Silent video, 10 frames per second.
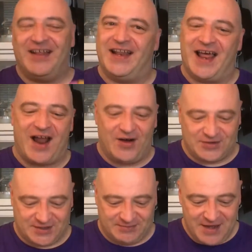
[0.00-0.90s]
Isn't that
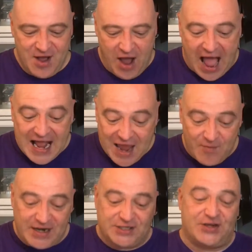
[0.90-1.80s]
awesome? I can't
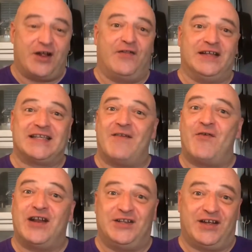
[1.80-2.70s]
wait to show y'all this. I've
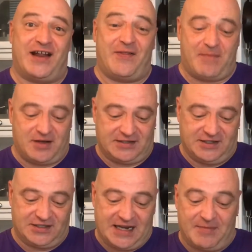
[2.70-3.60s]
already took it out of the box
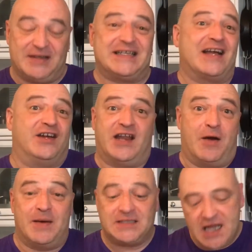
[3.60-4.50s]
and looked at it because I couldn't
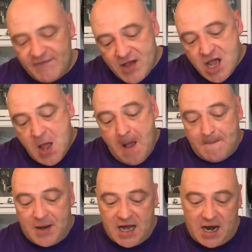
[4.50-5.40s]
help myself.
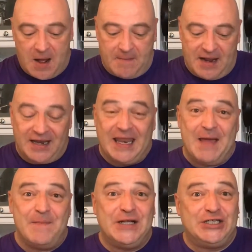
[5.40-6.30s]
But um,
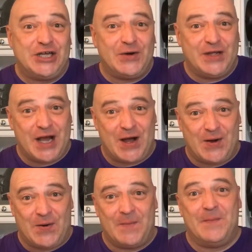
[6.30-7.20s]
let me show
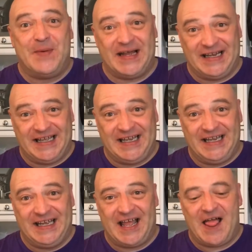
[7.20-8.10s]
y'all
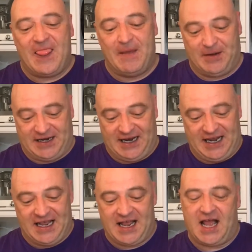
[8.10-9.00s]
Bailey the bunny.